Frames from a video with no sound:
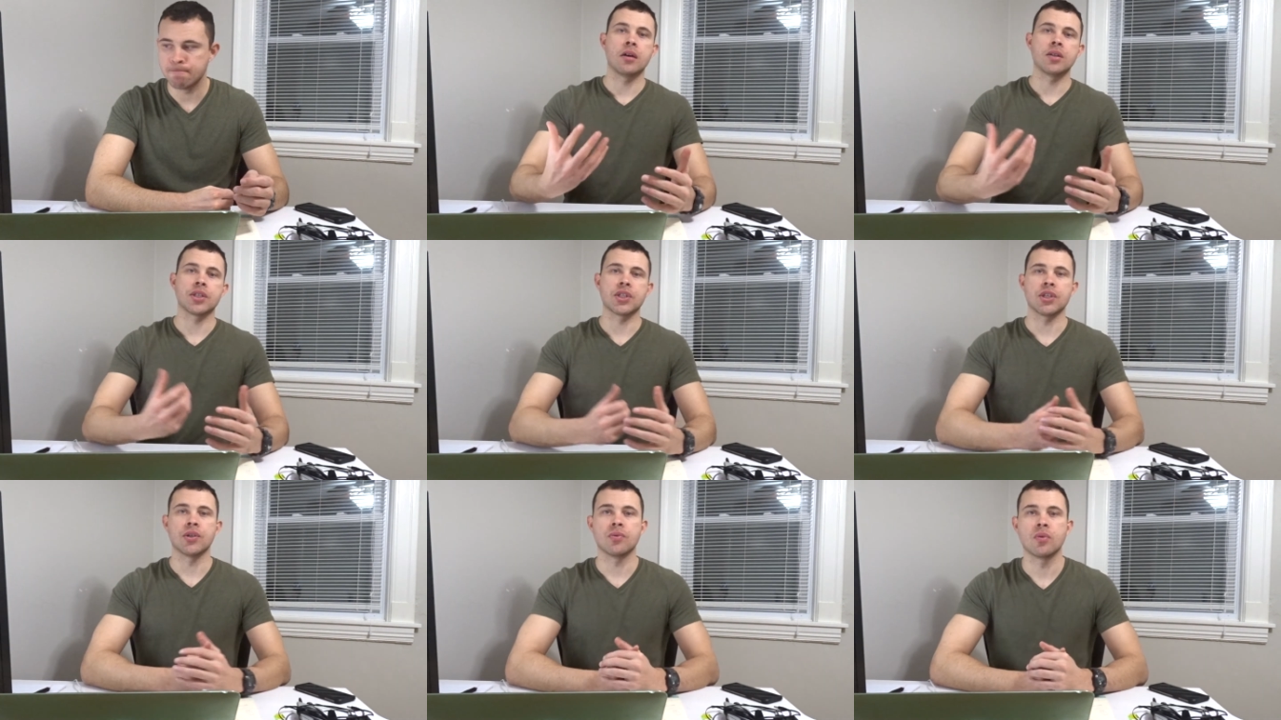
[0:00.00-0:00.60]

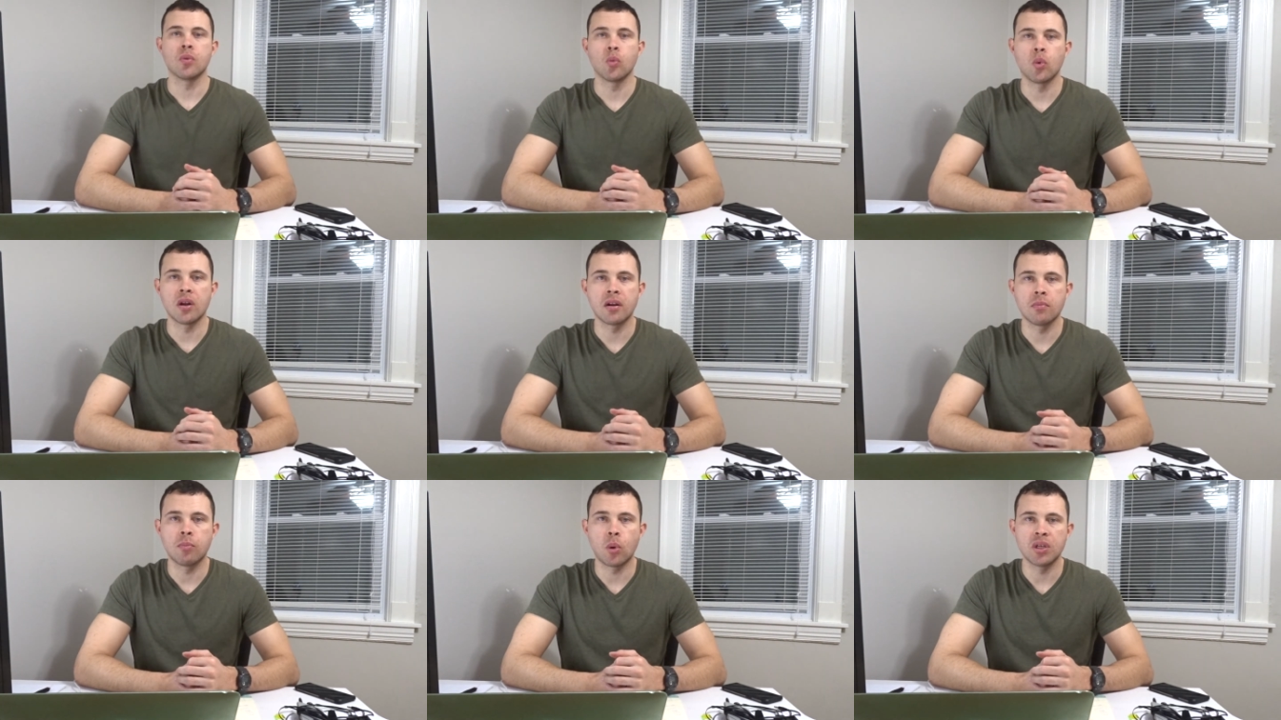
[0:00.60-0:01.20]
Also,
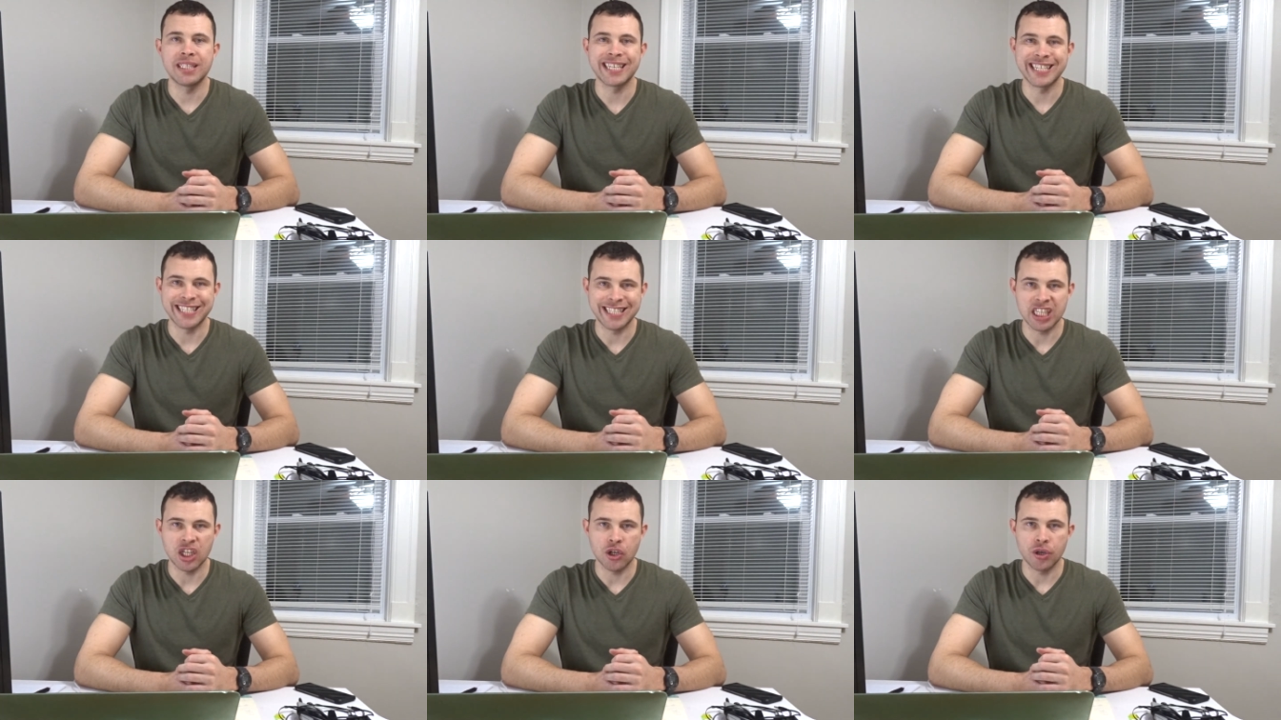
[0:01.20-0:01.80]
one point to
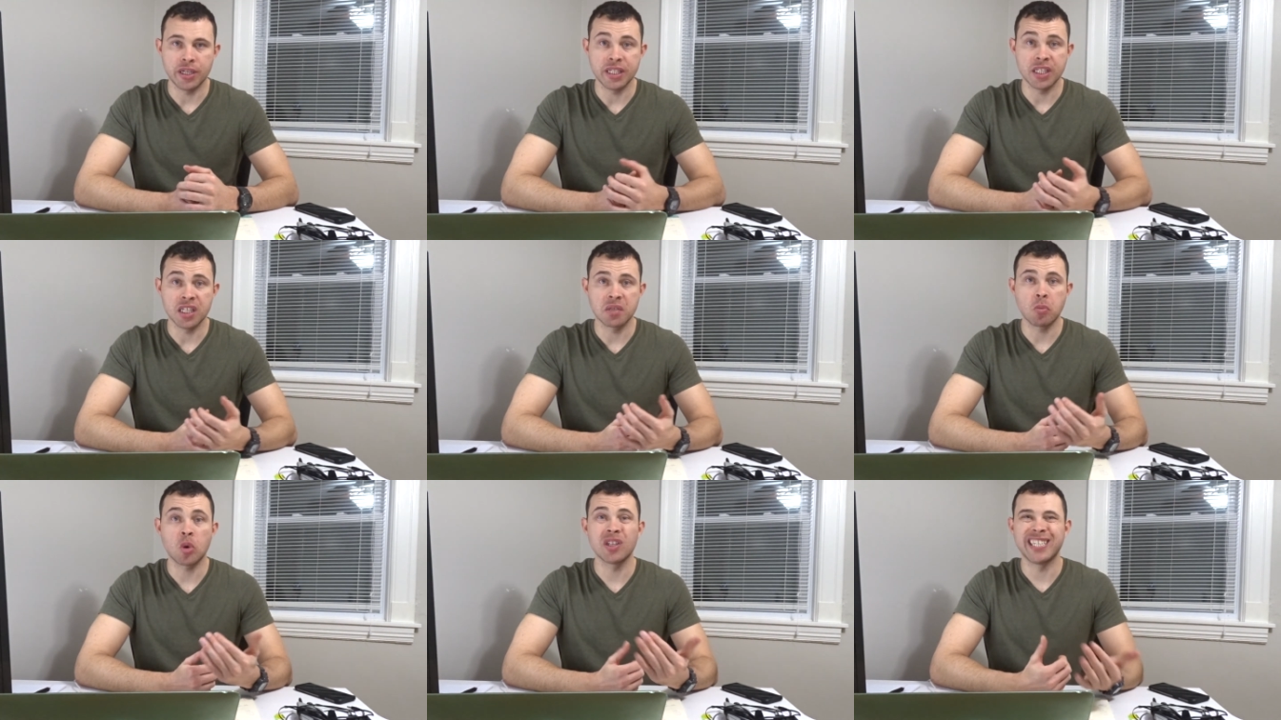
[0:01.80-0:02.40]
consider is
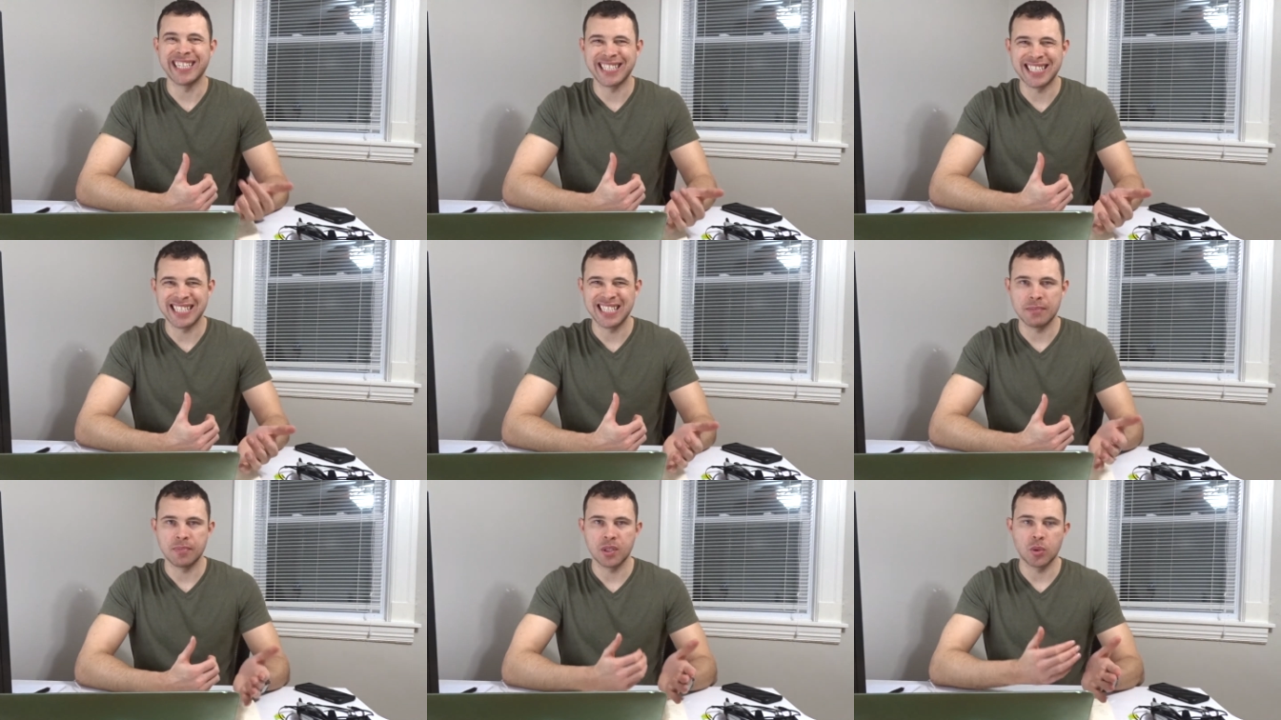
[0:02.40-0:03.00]
there's more
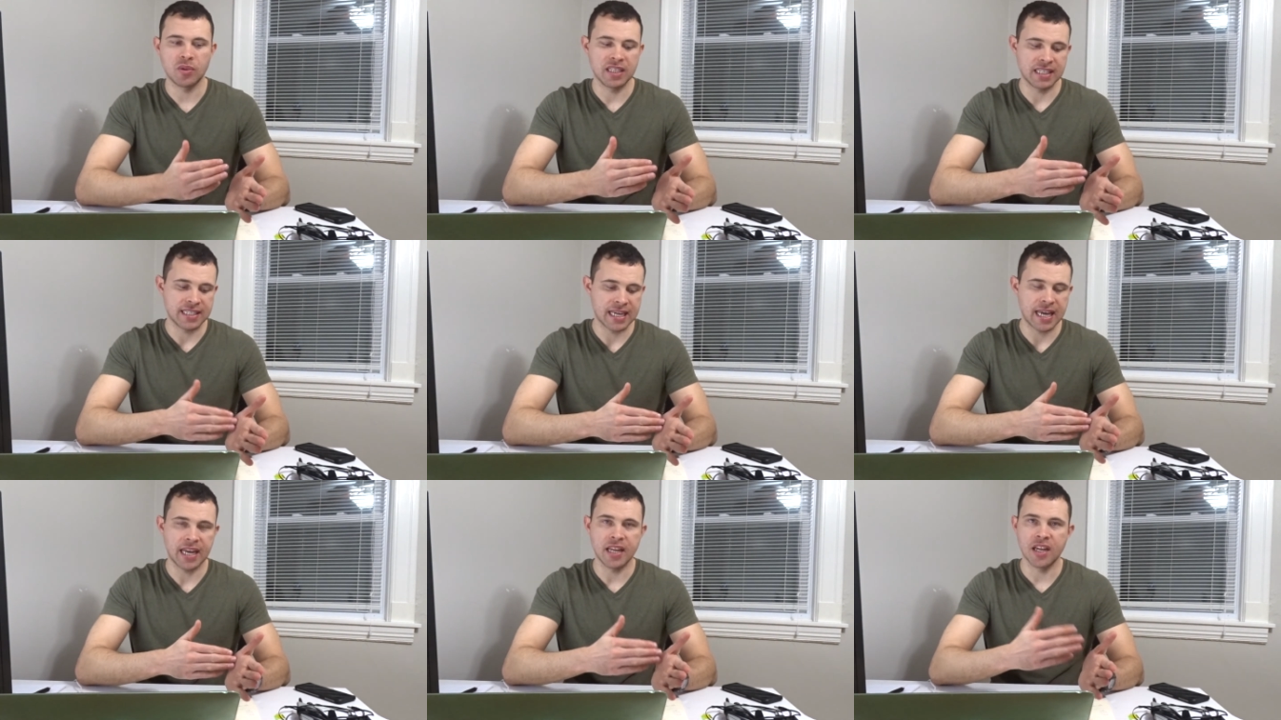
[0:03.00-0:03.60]
distance between the
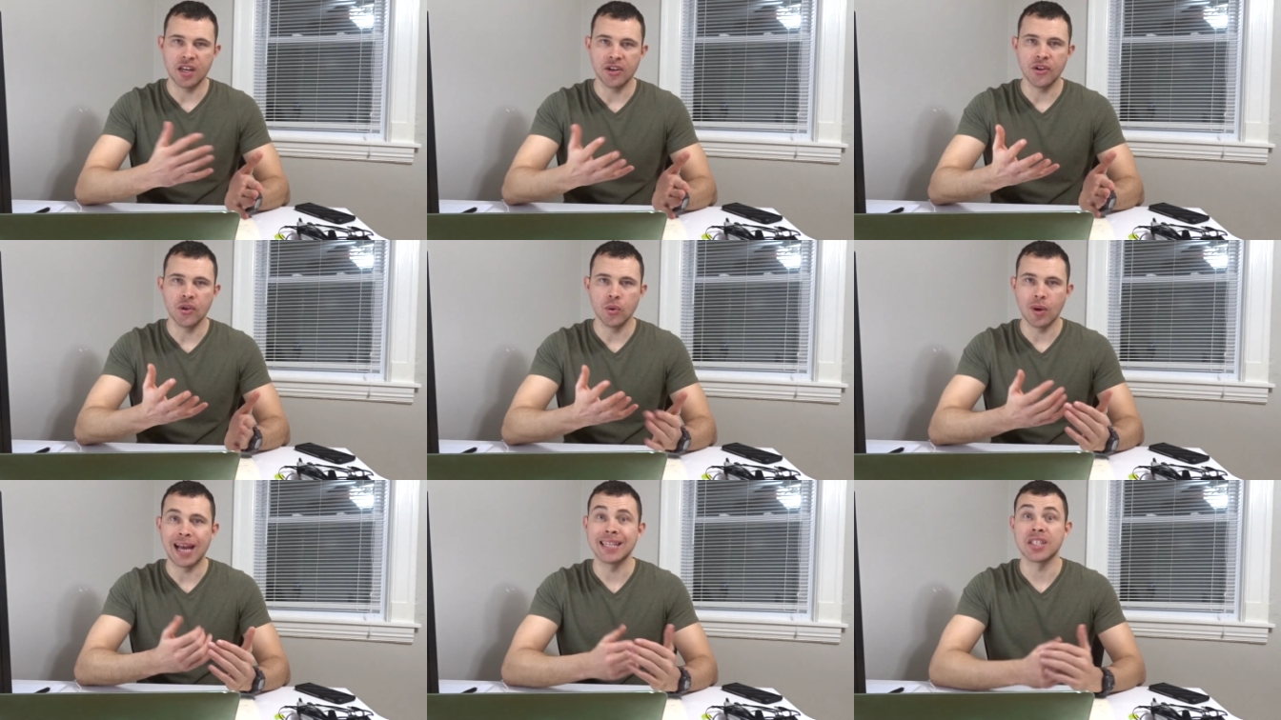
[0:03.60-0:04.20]
tenant and
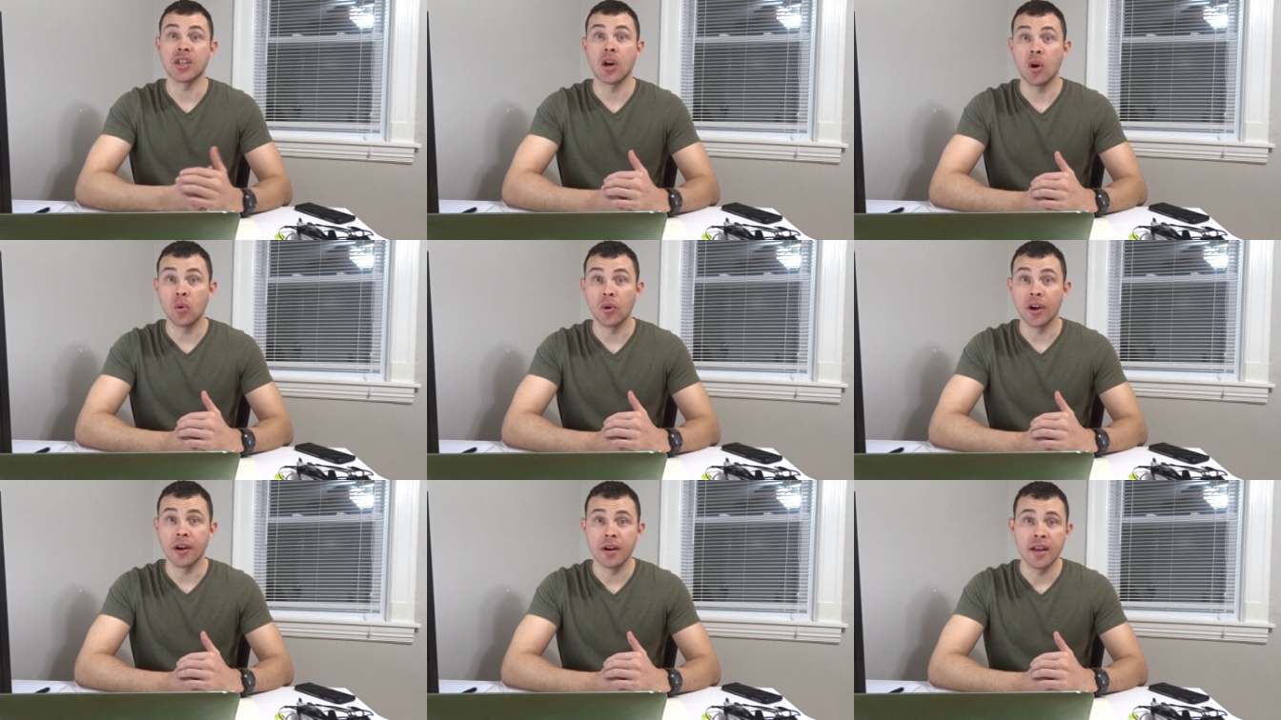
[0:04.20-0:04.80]
you as the
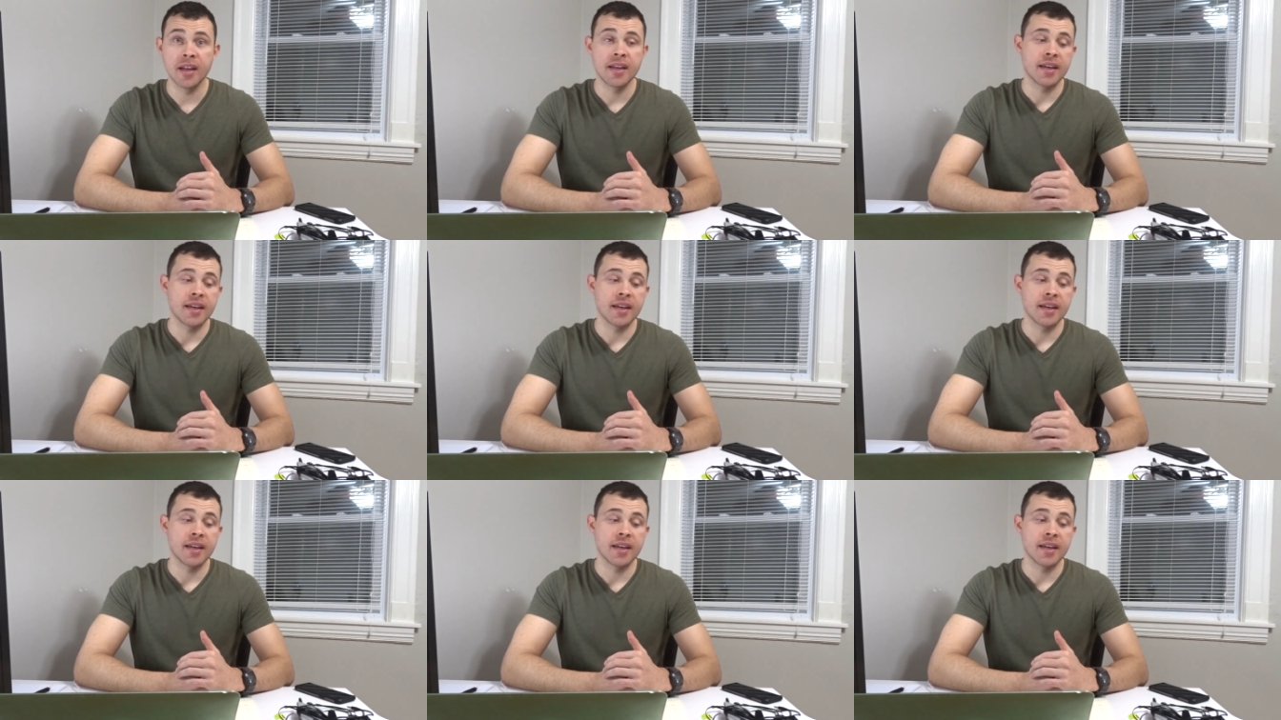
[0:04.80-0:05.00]
owner.